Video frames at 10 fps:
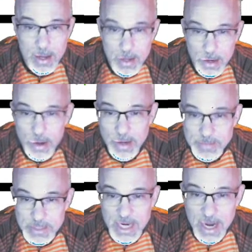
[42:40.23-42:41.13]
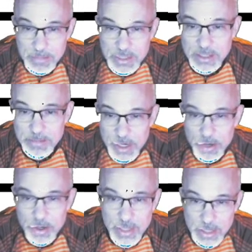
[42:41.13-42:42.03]
Oh, I'm seeing I'm
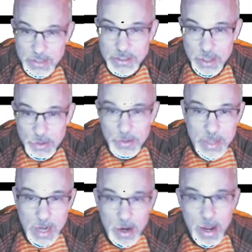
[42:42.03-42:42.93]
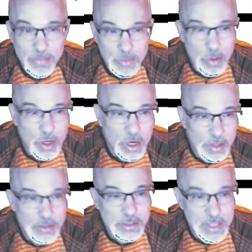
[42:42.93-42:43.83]
disappearing there, so gonna have to work on
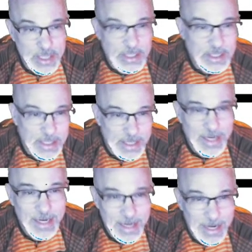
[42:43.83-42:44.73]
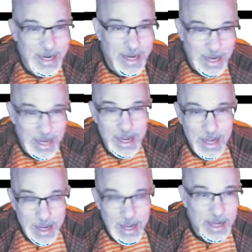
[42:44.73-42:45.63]
those things
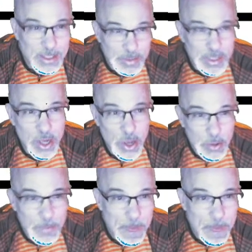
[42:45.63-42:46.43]
as we go.